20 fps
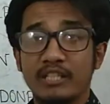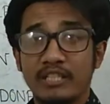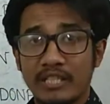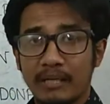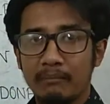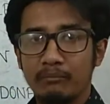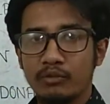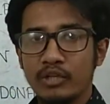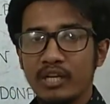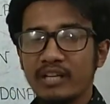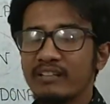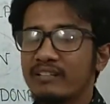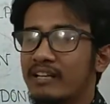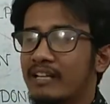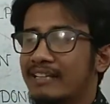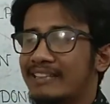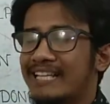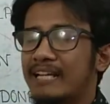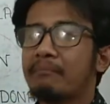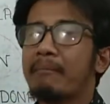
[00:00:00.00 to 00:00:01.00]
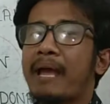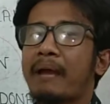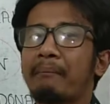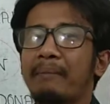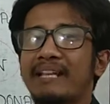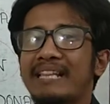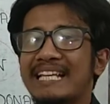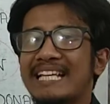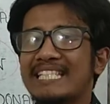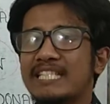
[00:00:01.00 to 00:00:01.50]
the subject that
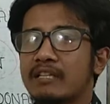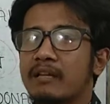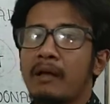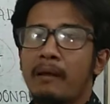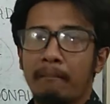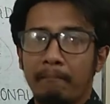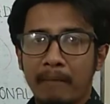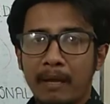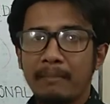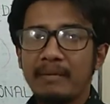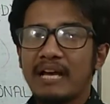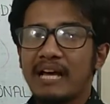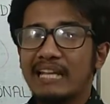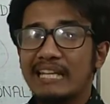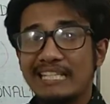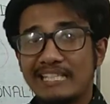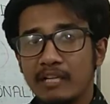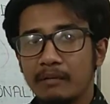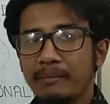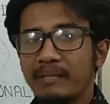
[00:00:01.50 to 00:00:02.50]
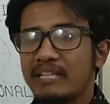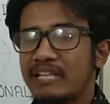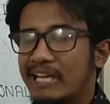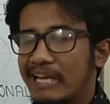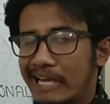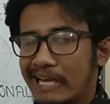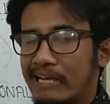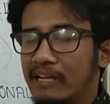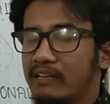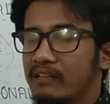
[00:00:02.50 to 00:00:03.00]
Macbeth is maybe a little bit
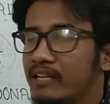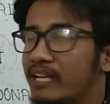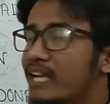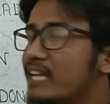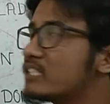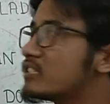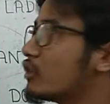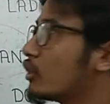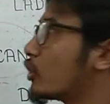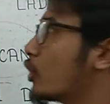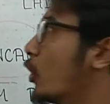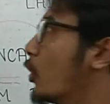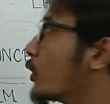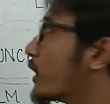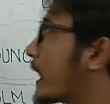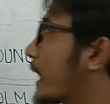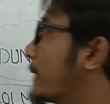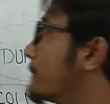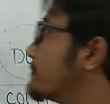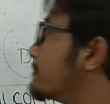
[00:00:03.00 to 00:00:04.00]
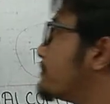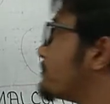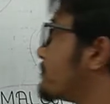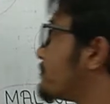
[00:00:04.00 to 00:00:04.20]
ill, he is not okay.